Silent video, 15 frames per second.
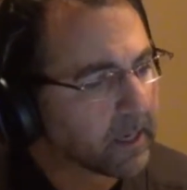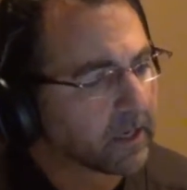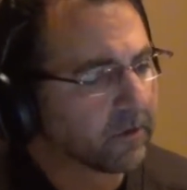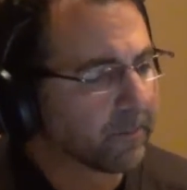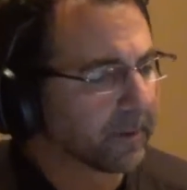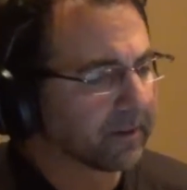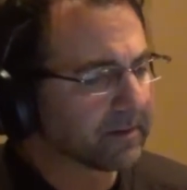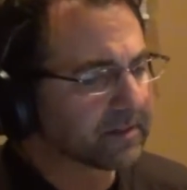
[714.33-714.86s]

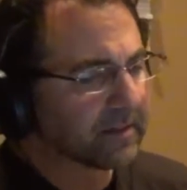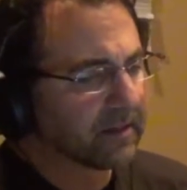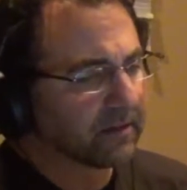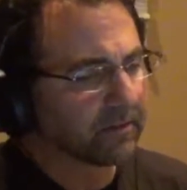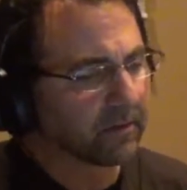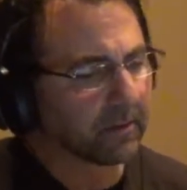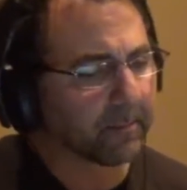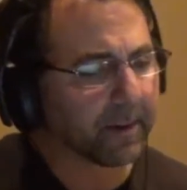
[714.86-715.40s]
You've been
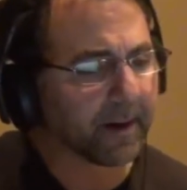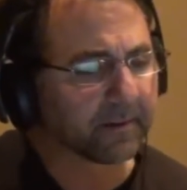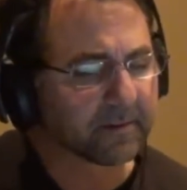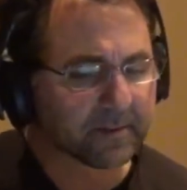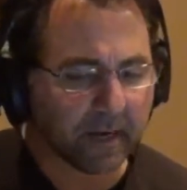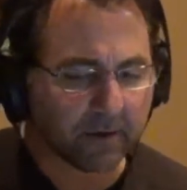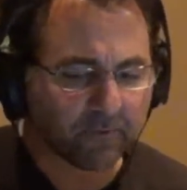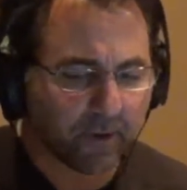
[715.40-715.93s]
listening to the By
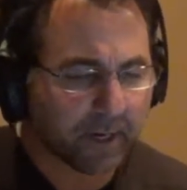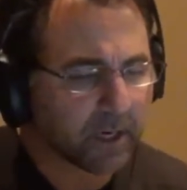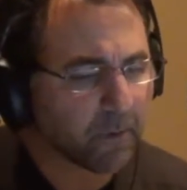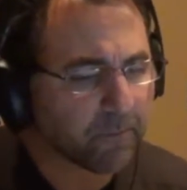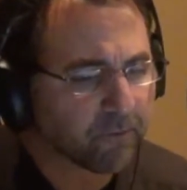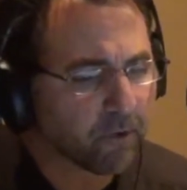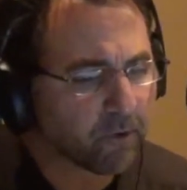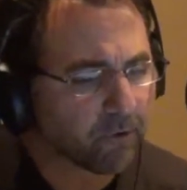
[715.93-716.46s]
Design
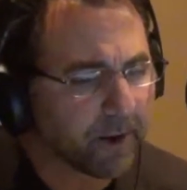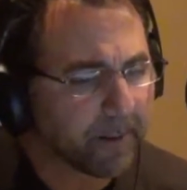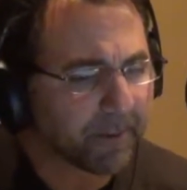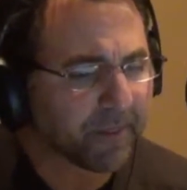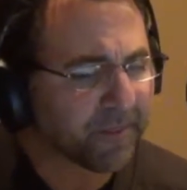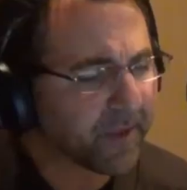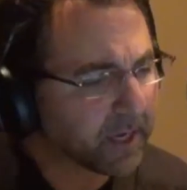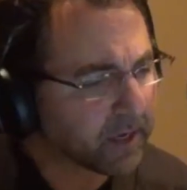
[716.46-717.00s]
radio program,
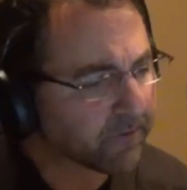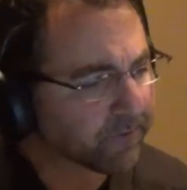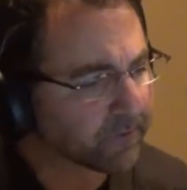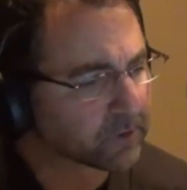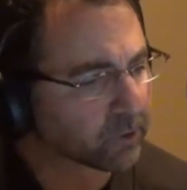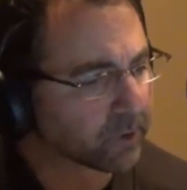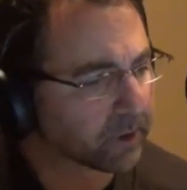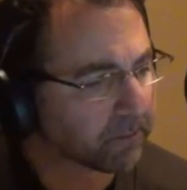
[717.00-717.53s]
and thank you
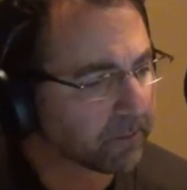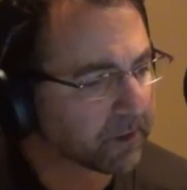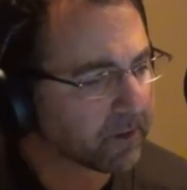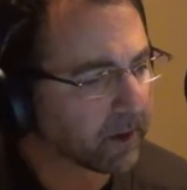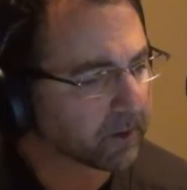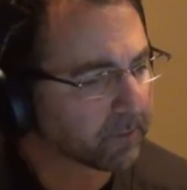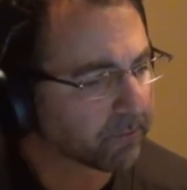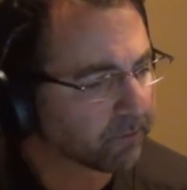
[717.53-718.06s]
for joining me,
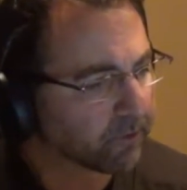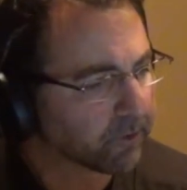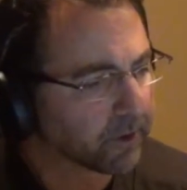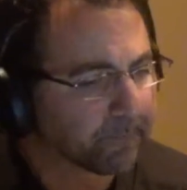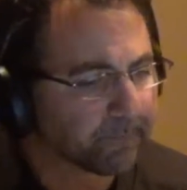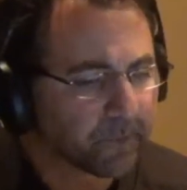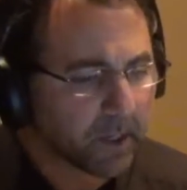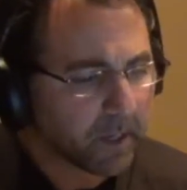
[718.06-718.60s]
Dr.
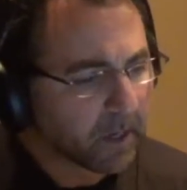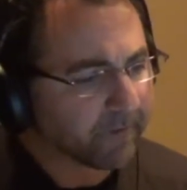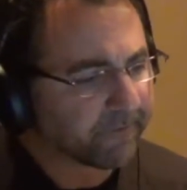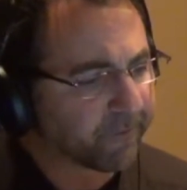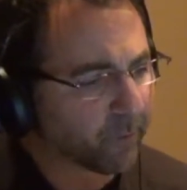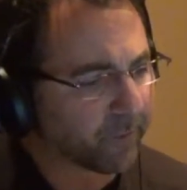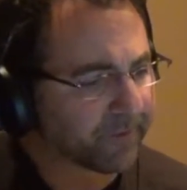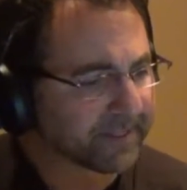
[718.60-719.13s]
Proodian
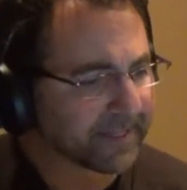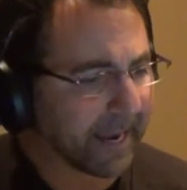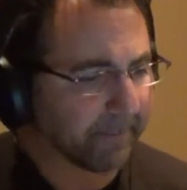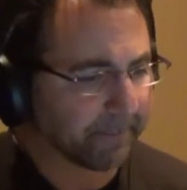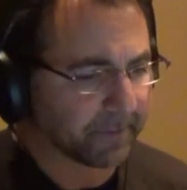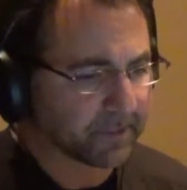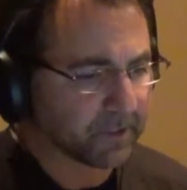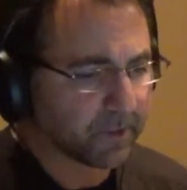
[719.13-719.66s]
for this
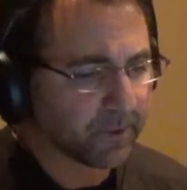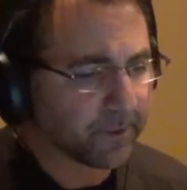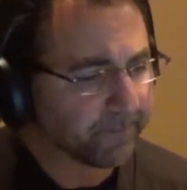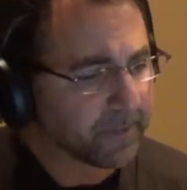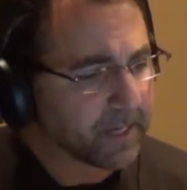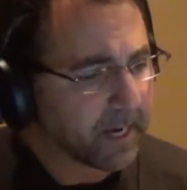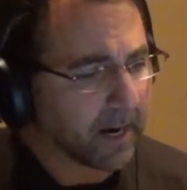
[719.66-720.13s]
episode.